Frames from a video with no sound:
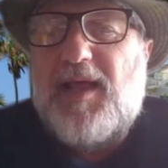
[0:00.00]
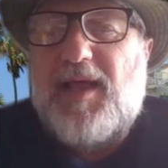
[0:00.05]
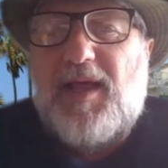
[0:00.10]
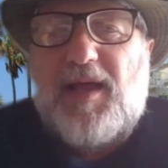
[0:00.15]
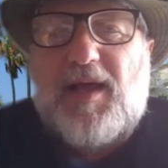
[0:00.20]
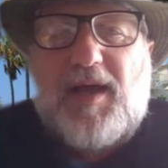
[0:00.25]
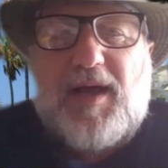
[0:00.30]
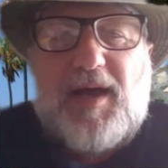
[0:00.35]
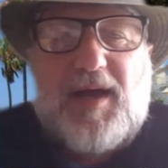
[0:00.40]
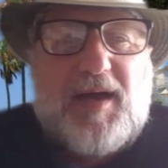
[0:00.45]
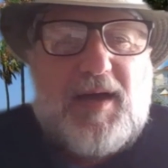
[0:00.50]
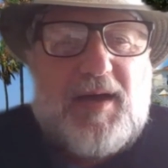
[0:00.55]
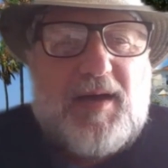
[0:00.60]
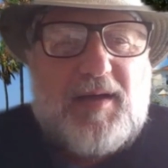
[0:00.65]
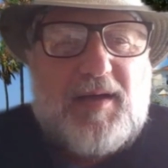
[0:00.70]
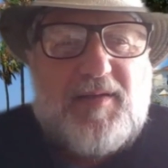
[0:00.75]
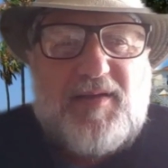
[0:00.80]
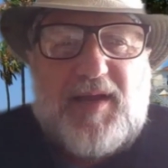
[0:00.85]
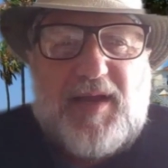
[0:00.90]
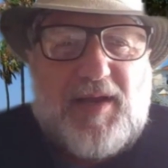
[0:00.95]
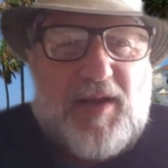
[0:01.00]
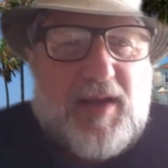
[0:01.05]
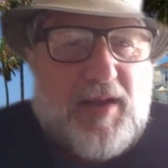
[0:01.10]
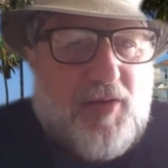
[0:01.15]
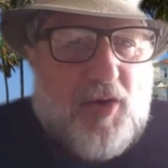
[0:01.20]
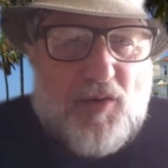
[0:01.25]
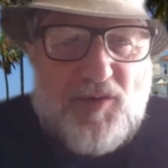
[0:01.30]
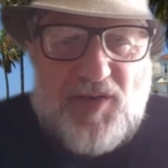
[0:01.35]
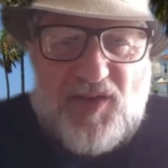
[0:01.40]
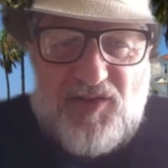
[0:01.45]
And then
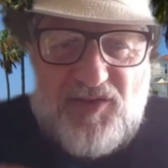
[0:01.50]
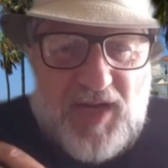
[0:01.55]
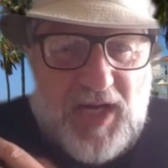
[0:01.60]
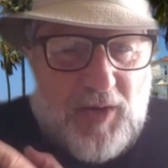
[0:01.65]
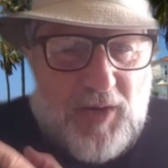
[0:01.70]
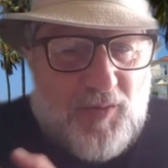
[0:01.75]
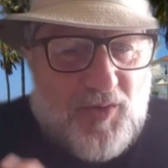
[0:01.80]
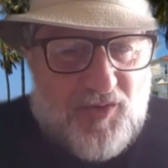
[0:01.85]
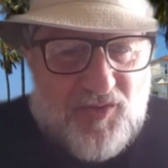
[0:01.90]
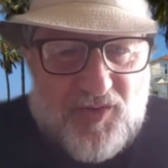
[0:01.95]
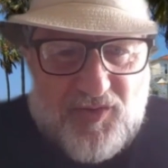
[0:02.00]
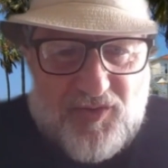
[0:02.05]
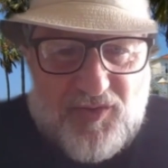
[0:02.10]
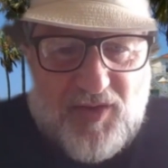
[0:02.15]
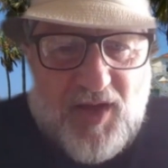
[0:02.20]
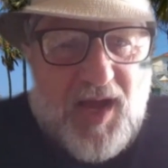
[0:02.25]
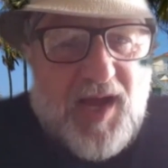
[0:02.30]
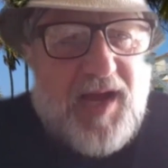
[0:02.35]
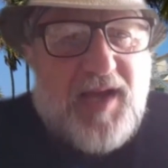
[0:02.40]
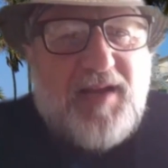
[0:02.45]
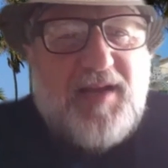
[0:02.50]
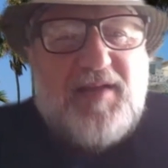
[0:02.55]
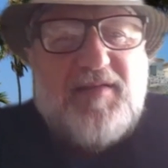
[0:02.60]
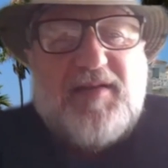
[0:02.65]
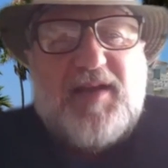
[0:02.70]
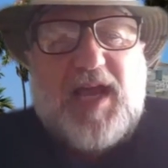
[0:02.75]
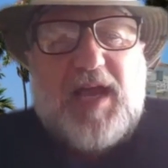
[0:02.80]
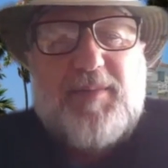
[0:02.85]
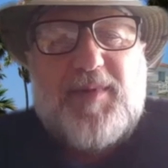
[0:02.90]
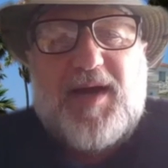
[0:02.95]
all these secret societies
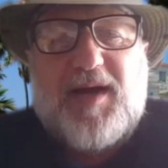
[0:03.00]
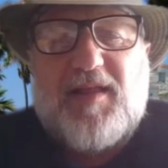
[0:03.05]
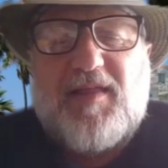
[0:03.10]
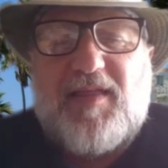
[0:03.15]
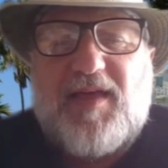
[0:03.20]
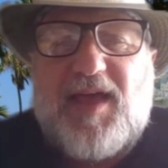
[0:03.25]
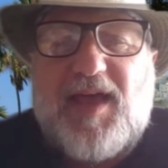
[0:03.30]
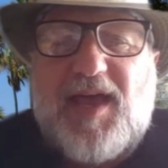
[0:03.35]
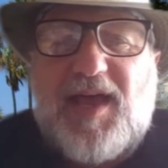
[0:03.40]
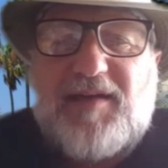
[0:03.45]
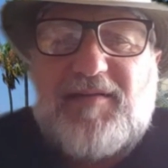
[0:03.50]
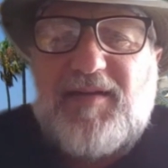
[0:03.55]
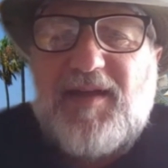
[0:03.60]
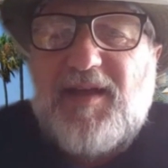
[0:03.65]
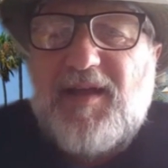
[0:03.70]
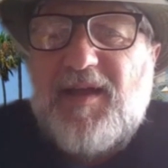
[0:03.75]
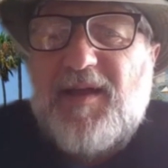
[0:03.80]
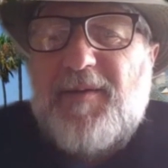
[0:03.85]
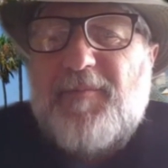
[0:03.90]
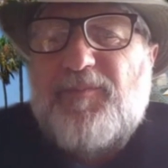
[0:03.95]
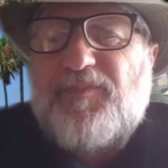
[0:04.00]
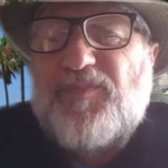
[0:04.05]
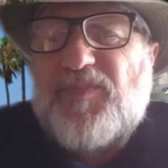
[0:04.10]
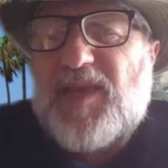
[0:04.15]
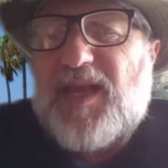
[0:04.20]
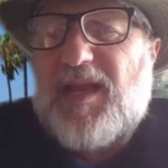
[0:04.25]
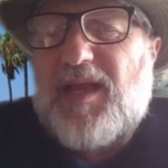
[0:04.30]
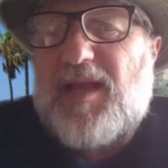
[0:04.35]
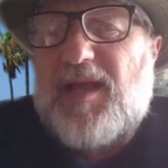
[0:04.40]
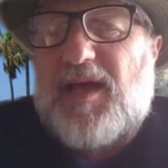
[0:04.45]
came out of that.
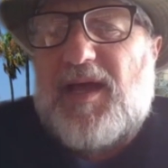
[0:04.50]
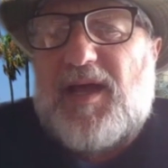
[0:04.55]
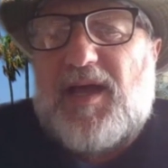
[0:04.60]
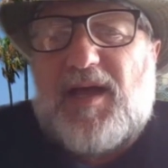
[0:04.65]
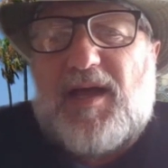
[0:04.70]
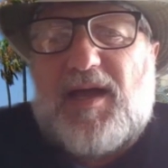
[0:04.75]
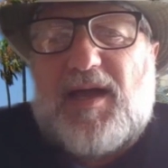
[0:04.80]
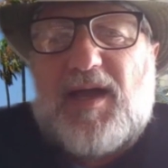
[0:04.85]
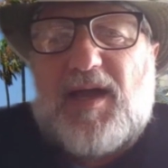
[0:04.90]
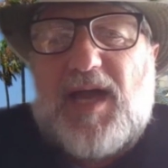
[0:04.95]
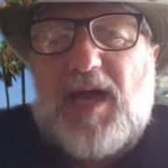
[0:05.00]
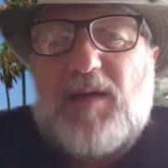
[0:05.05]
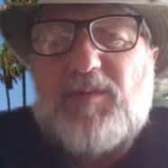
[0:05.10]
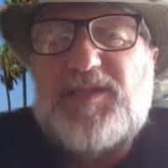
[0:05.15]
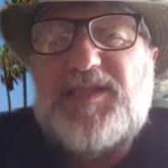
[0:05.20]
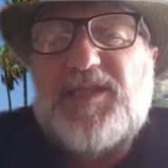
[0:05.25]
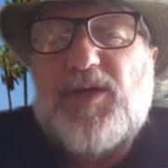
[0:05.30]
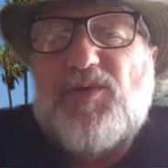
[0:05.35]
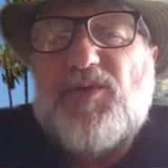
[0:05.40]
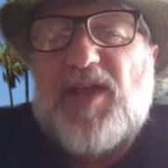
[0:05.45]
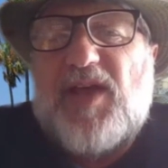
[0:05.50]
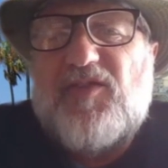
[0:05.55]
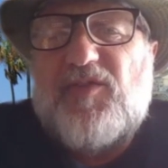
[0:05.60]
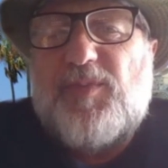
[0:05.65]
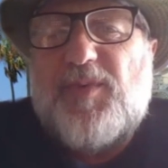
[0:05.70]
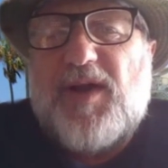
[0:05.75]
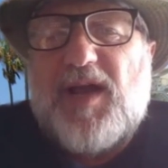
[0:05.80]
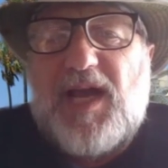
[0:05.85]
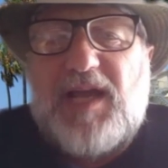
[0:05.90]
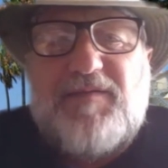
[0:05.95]
I was so
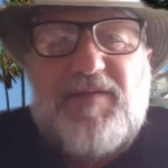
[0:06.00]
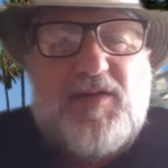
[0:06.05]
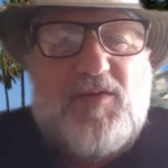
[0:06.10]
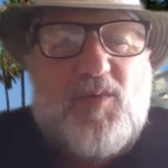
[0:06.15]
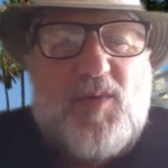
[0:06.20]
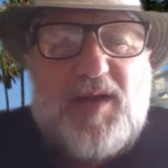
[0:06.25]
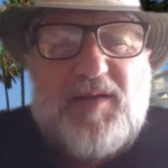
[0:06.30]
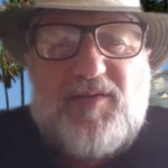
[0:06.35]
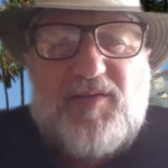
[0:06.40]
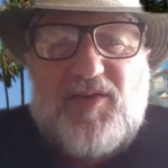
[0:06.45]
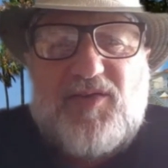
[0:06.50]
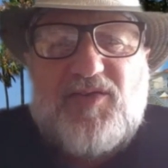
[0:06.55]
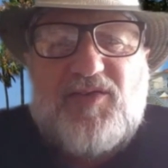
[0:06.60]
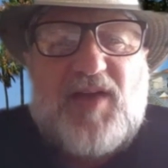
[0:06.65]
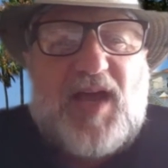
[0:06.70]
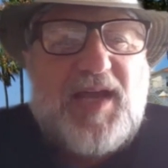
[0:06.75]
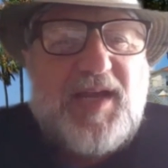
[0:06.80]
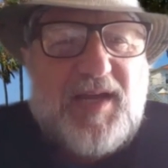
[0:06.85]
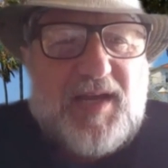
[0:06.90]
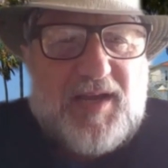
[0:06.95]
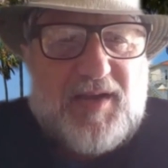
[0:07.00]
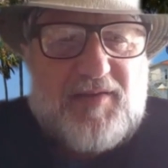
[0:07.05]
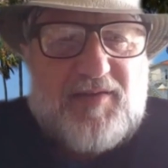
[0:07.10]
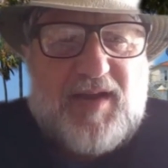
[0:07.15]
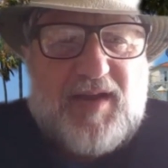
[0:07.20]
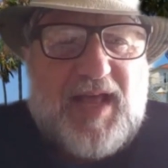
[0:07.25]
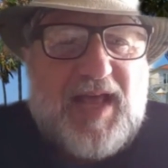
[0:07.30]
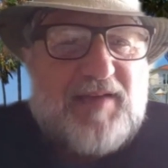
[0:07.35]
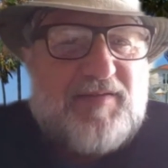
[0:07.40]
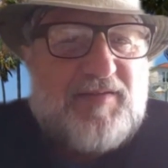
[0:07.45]
desperate, I even went to psychics
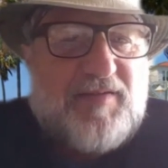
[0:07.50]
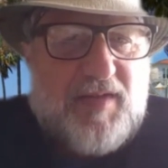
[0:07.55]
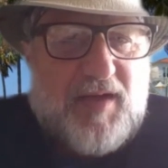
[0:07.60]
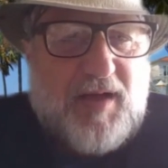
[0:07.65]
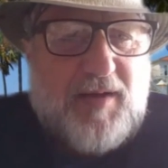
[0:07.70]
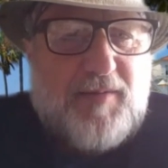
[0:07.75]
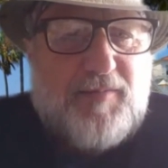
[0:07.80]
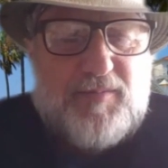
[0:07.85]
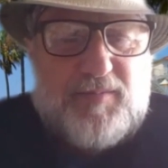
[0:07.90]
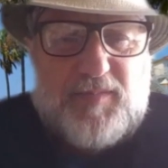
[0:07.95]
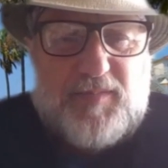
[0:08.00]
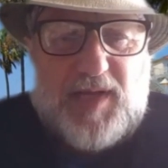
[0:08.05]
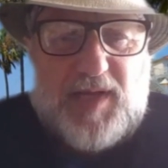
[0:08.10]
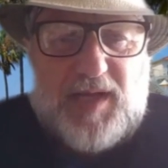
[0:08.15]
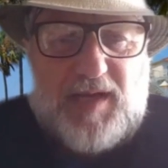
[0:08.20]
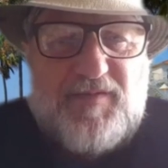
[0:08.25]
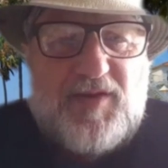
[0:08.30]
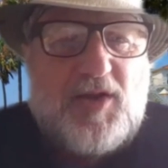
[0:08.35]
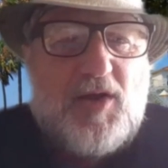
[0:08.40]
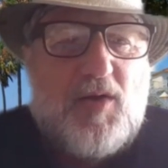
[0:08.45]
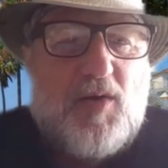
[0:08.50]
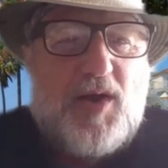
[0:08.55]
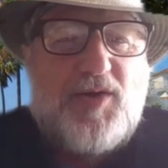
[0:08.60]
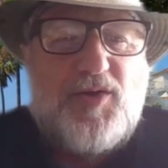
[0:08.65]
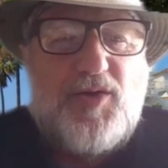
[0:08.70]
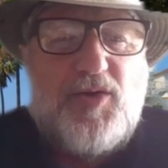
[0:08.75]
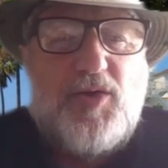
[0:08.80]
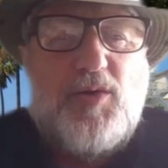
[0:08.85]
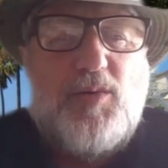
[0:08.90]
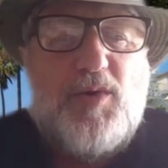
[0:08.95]
and asked them, even though I
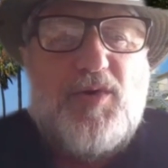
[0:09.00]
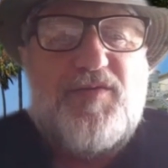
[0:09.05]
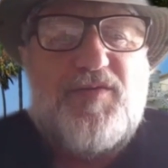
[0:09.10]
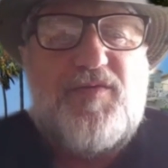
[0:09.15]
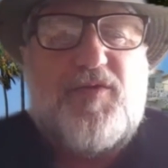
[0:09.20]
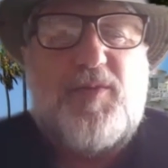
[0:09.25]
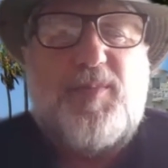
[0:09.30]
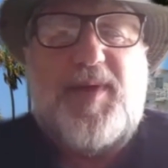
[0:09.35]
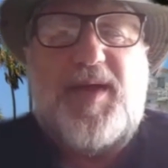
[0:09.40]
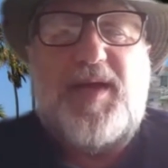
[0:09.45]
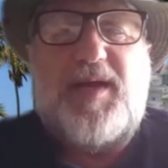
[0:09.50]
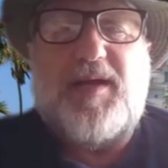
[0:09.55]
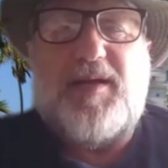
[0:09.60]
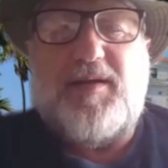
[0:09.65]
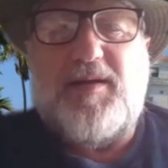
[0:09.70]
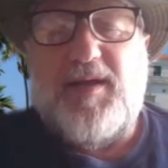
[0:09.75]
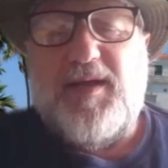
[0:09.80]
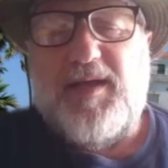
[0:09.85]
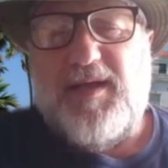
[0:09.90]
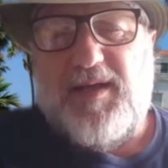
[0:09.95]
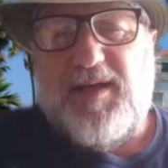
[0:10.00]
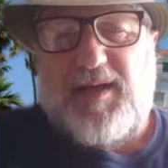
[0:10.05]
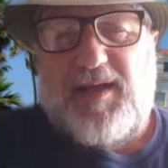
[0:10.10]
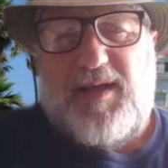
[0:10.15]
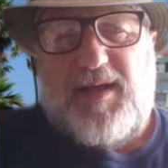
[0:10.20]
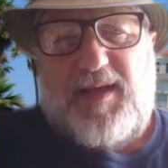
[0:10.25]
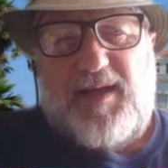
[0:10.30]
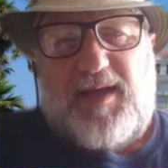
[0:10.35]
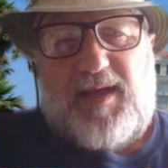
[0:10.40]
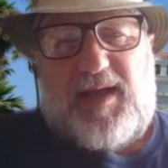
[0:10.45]
knew it was forbidden.
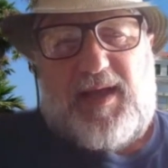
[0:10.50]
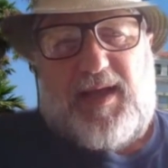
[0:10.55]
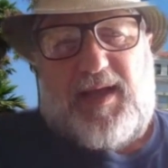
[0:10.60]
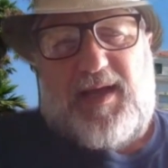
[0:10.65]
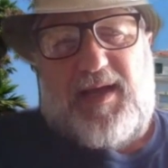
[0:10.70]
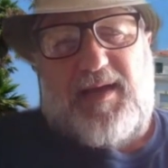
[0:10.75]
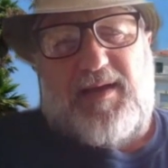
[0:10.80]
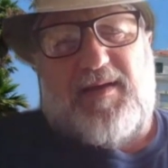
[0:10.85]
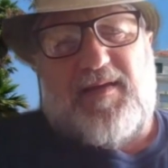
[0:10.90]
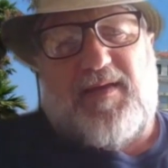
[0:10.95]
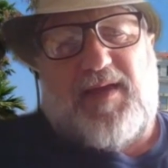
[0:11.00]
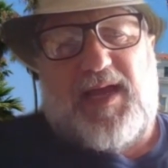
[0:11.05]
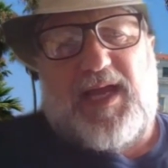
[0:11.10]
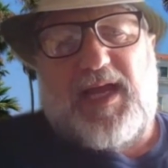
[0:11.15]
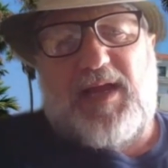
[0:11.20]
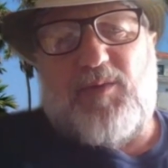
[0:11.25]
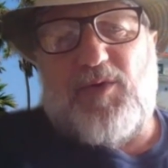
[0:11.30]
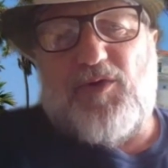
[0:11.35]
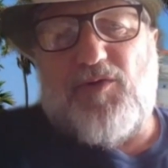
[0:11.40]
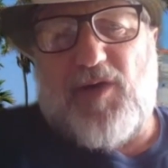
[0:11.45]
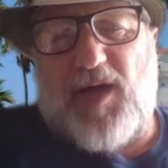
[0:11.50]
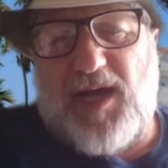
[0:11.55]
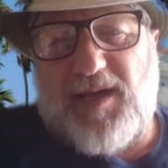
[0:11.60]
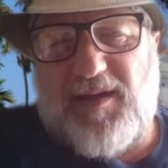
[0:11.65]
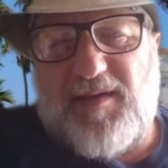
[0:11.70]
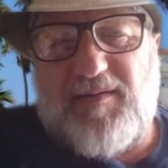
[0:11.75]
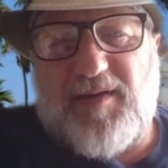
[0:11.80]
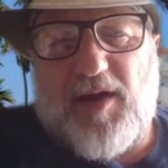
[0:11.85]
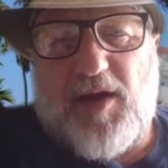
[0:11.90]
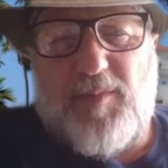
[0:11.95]
And they were trying
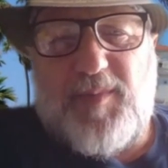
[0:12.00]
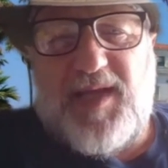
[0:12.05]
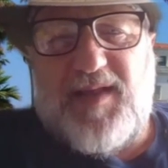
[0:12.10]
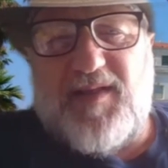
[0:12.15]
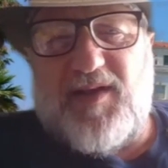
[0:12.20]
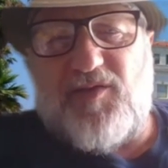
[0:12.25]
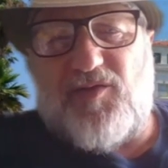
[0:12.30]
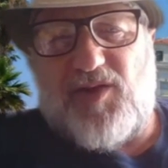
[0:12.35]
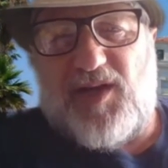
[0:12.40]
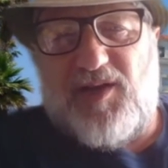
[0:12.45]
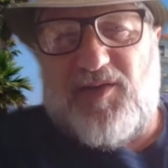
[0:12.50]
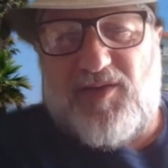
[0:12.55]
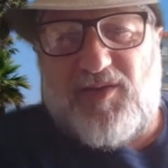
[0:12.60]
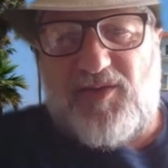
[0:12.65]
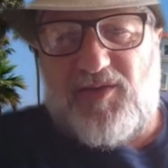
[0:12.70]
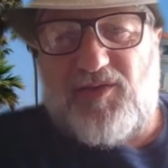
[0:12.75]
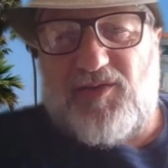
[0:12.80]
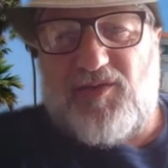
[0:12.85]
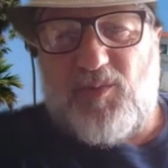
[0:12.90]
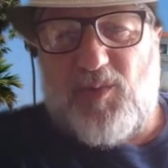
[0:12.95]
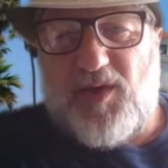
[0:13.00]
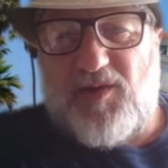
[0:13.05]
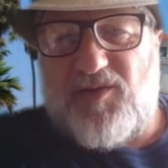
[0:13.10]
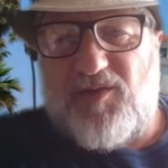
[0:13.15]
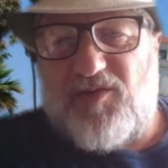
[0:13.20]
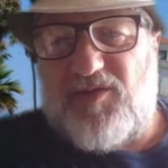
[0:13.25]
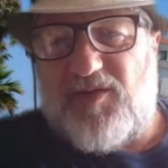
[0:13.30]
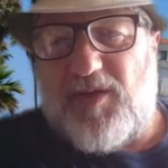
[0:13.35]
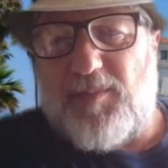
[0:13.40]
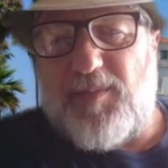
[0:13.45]
to tell me that Jesus was some